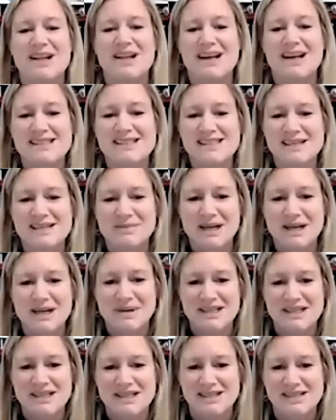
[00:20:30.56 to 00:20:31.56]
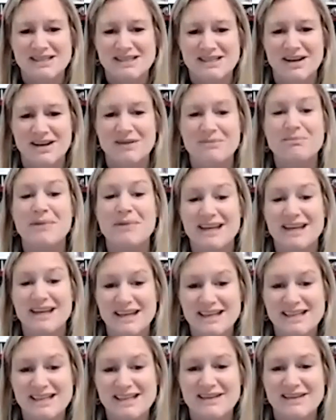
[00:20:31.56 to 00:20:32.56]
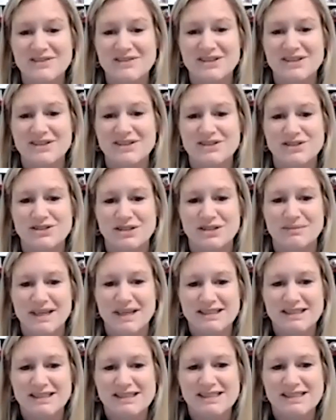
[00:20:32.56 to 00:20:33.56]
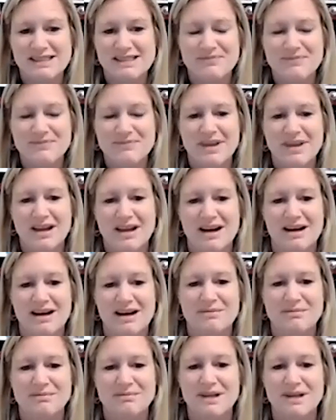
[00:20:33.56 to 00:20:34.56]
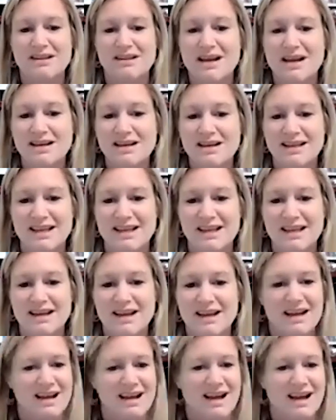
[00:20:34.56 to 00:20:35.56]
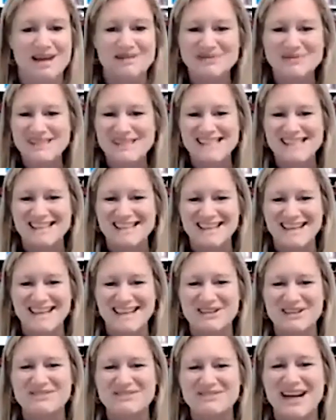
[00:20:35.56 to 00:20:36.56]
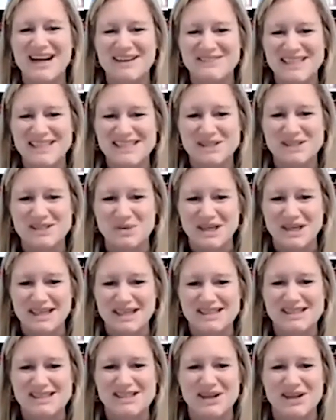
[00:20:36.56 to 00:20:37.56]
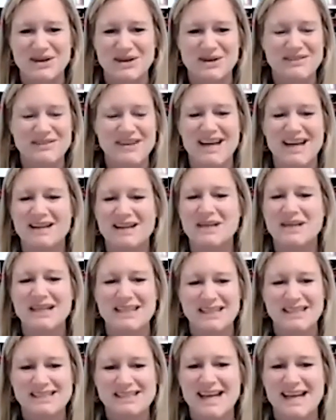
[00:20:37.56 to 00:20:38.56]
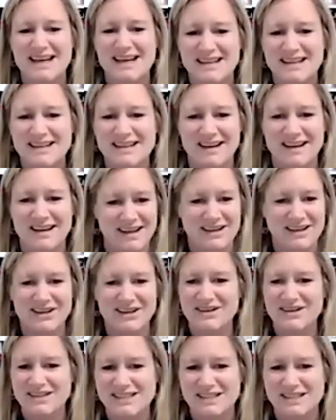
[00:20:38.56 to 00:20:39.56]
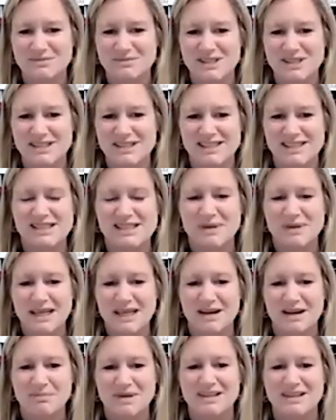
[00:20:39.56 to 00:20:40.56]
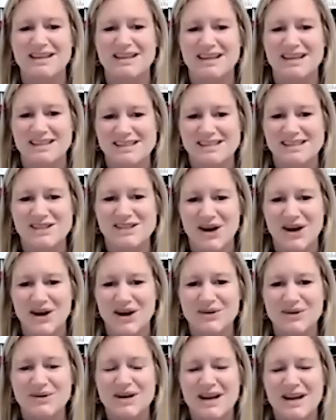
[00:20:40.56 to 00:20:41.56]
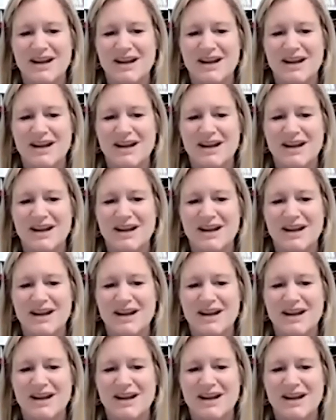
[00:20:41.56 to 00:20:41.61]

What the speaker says: I see my patients on Mondays after their treatments, but luckily, I'm physically here 5 days a week. So if anybody needs anything, I encourage them to just speak up and let us know.